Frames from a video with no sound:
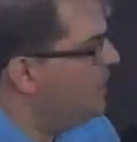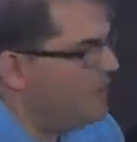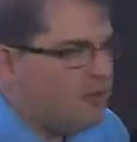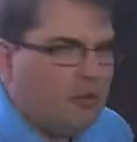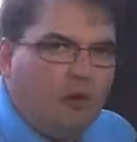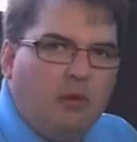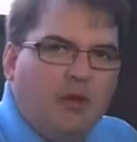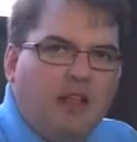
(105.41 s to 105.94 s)

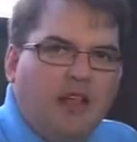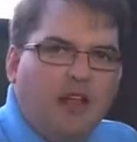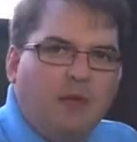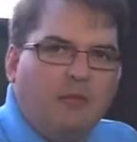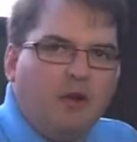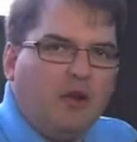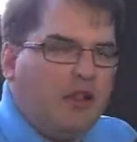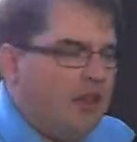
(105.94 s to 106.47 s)
So we'll pull that
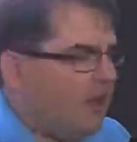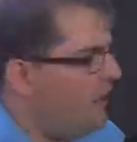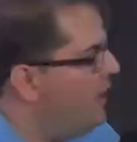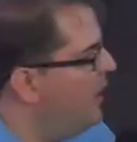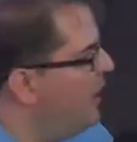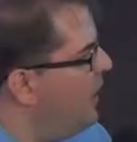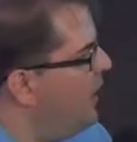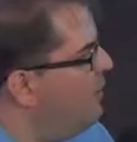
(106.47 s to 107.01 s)
up real quick.
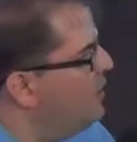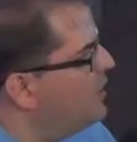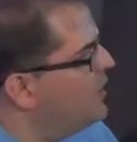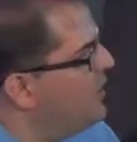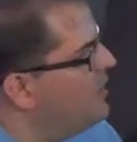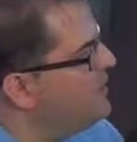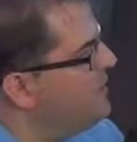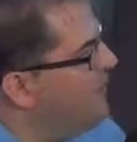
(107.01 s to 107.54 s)
And what you're
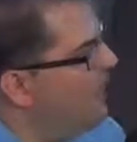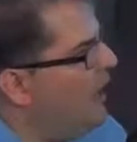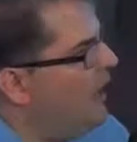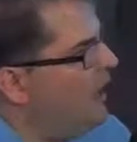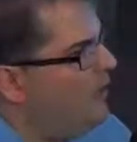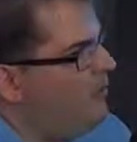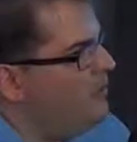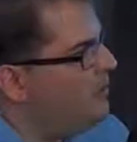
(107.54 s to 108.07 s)
going to see
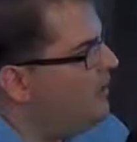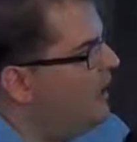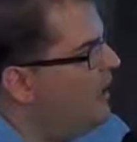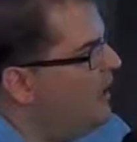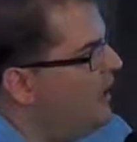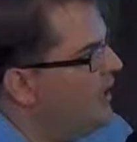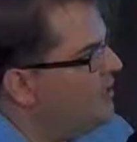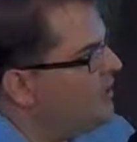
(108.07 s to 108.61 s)
now
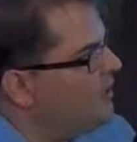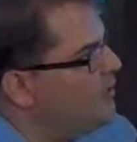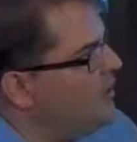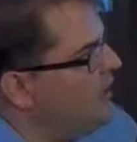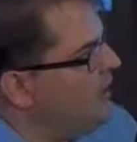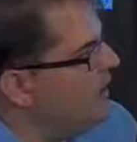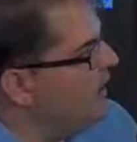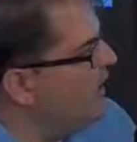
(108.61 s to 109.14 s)
is a
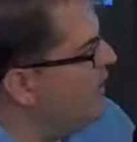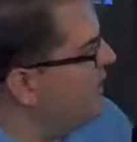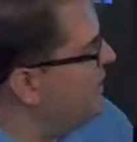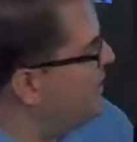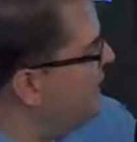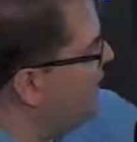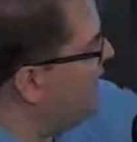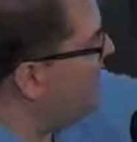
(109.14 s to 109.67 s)
complete
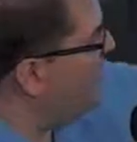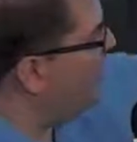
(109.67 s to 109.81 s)
listing